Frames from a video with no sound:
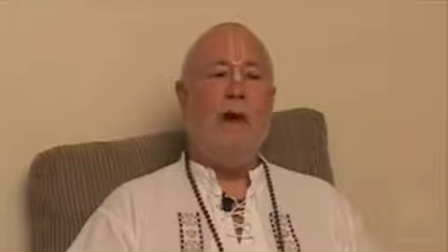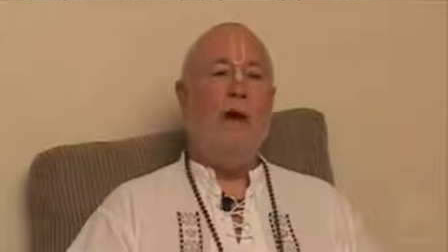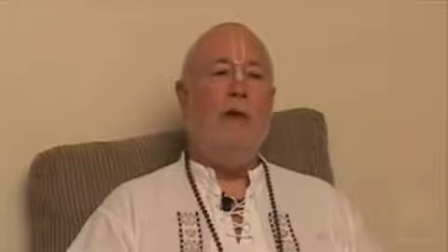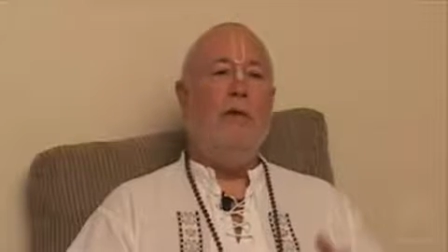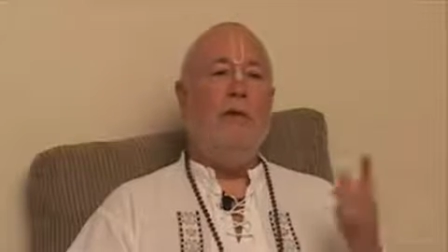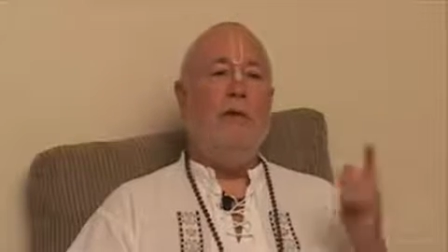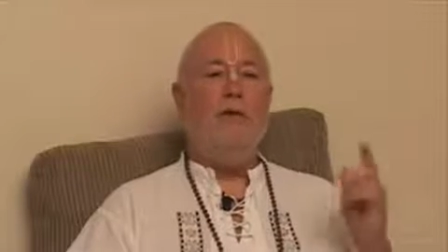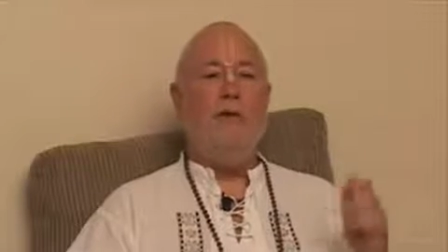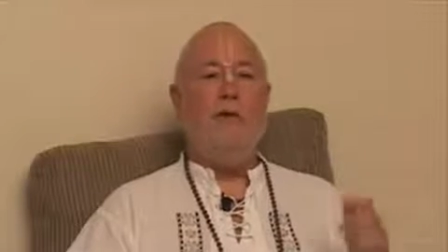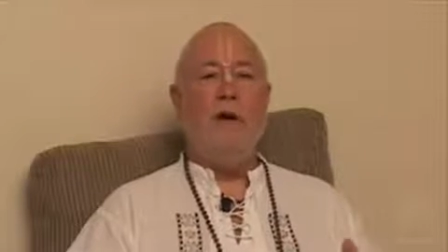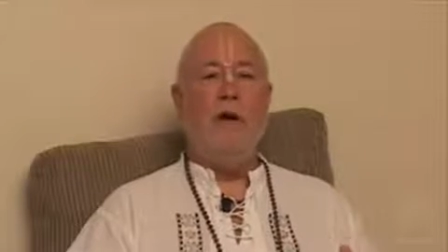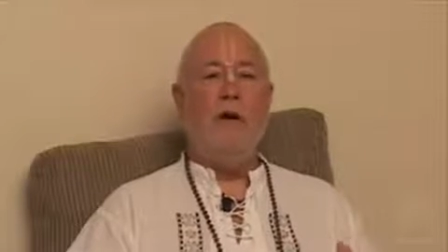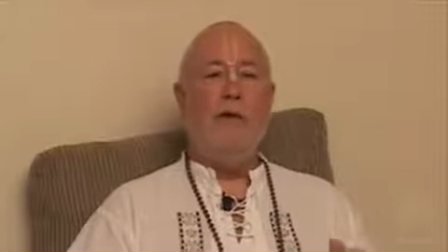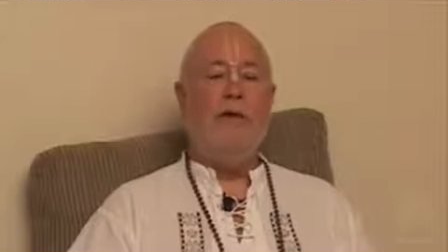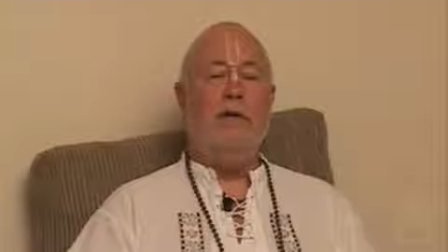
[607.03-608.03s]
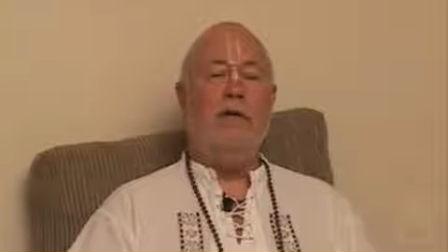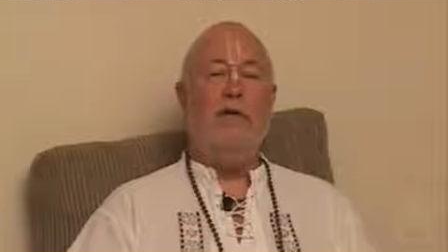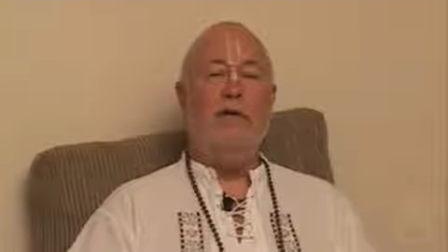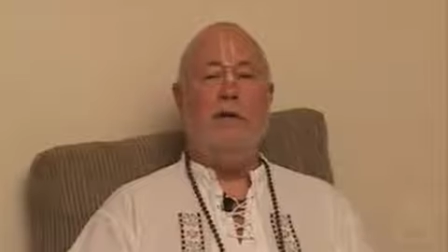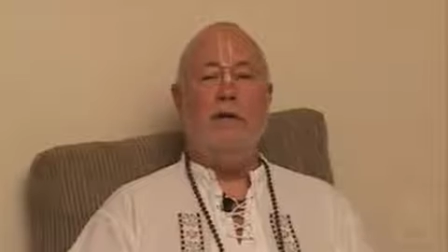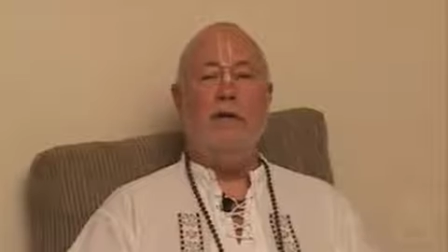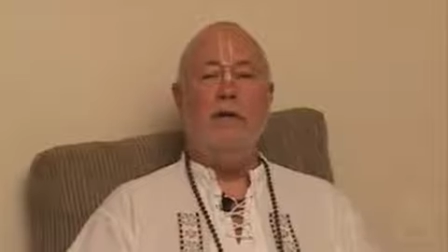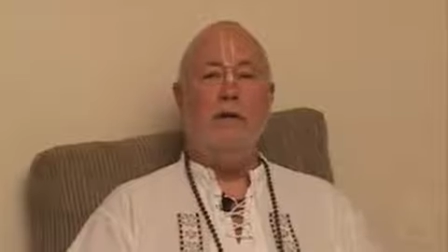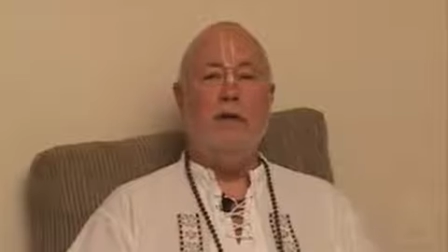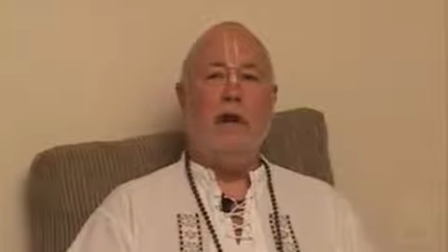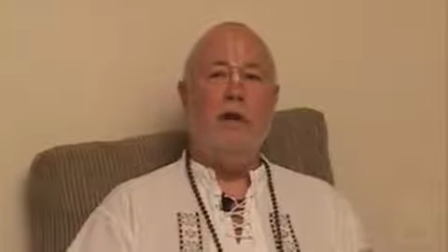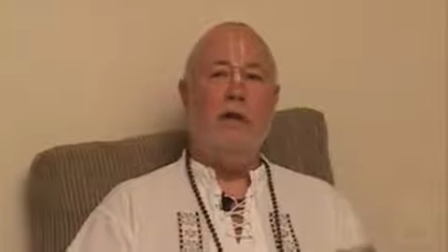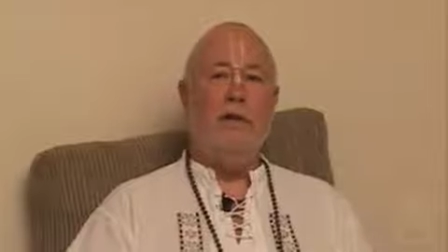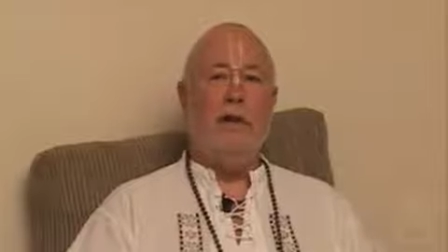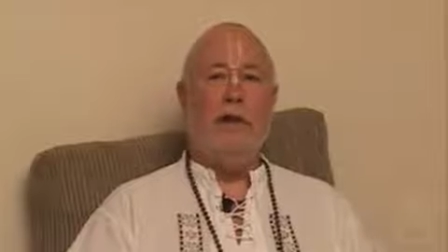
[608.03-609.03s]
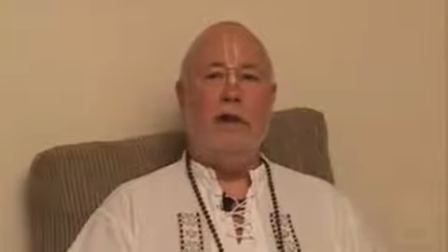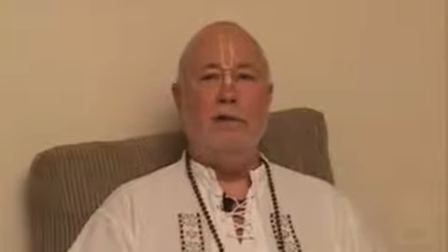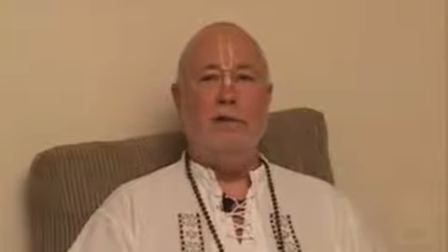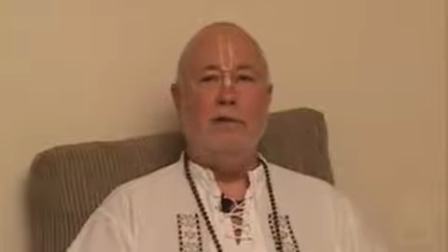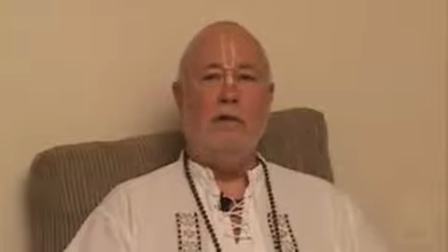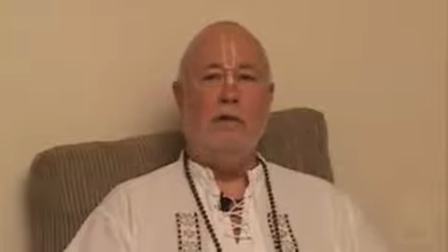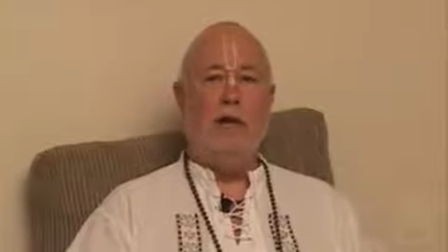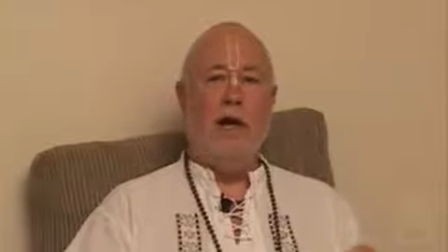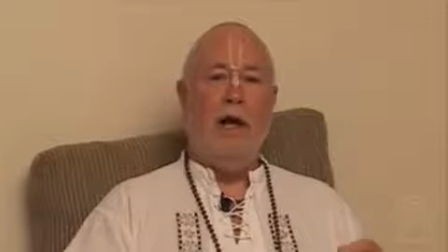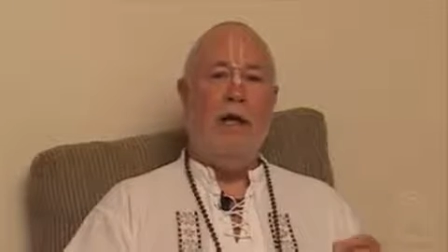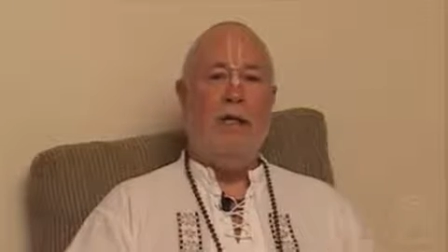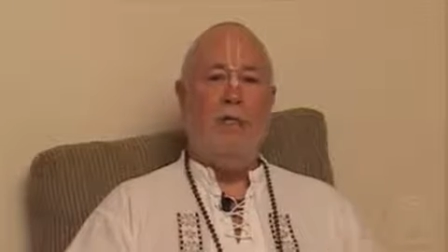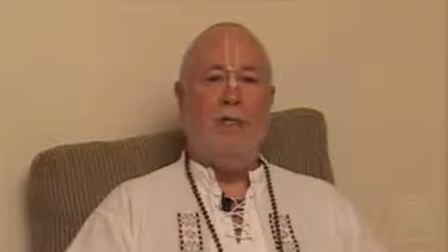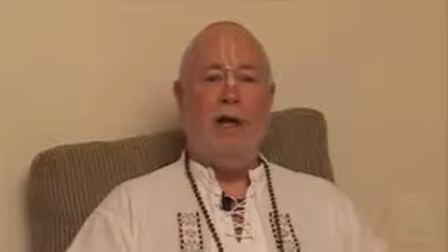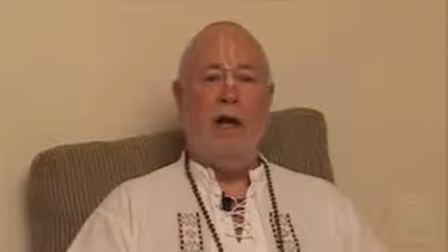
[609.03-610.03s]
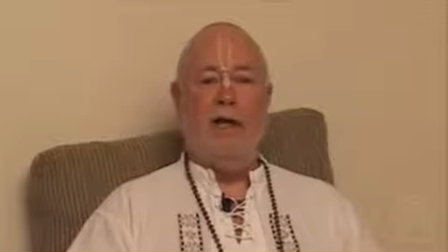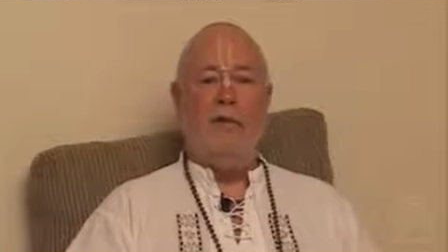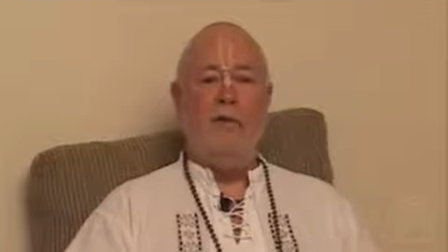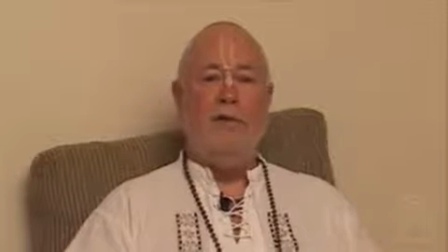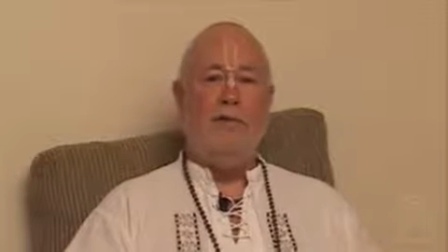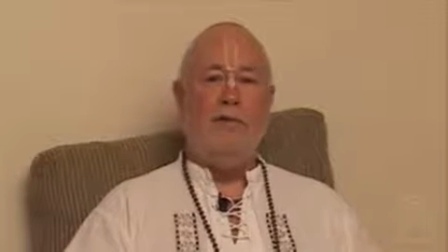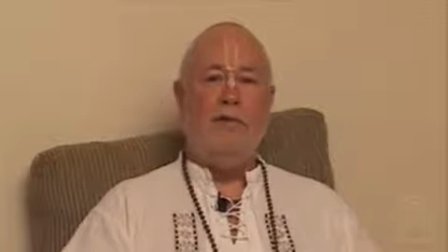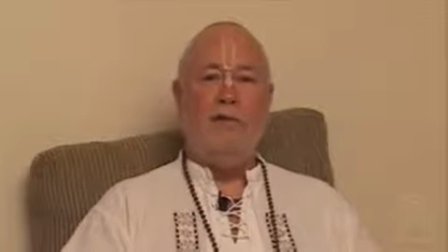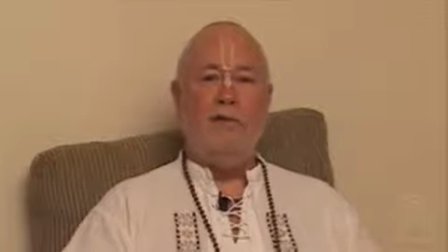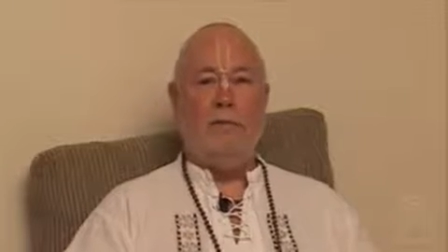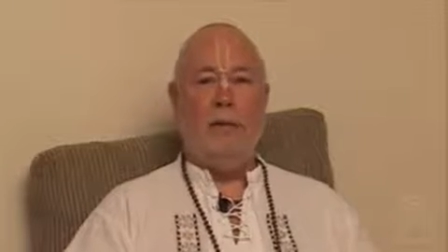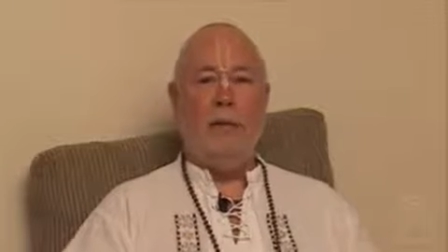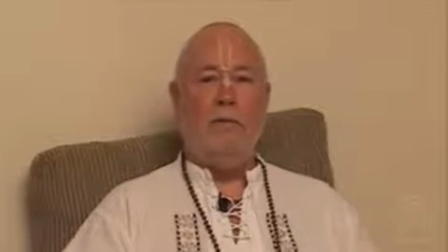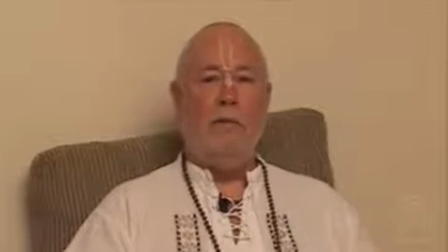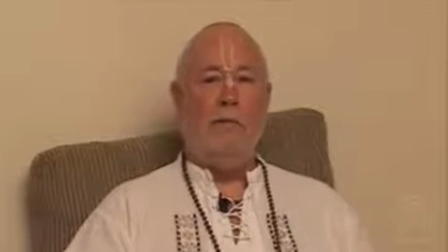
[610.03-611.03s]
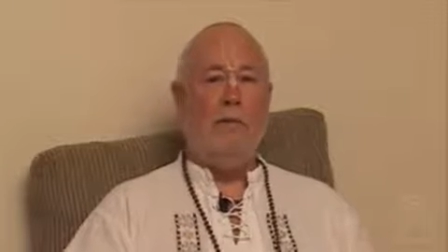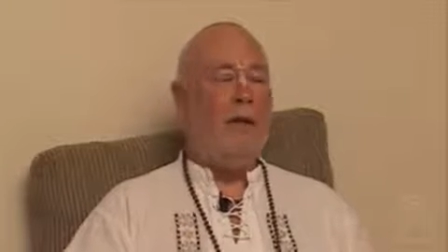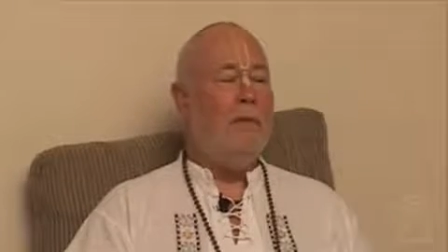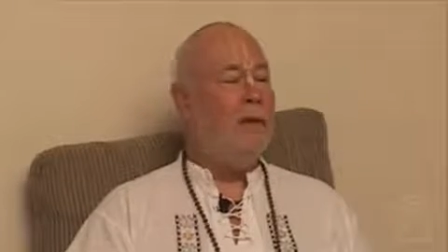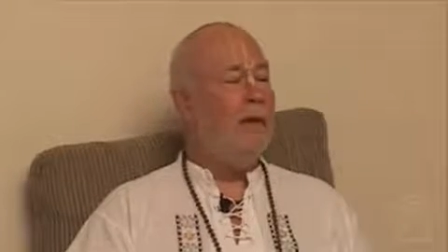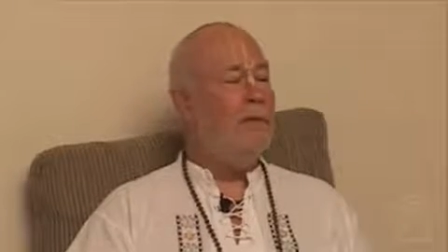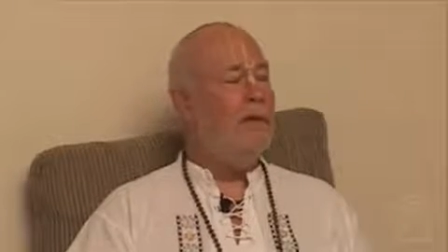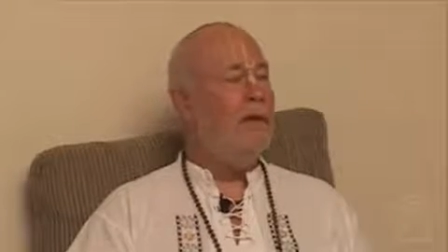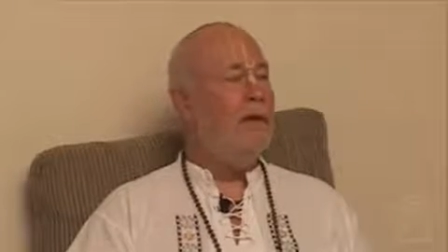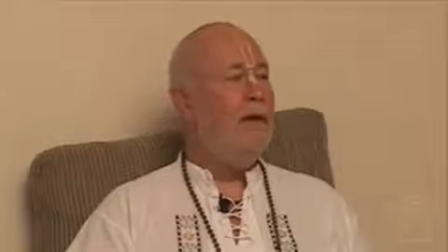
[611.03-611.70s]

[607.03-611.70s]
Oh, the esoteric teaching is the ontological science of consciousness, blah, blah, blah, blah.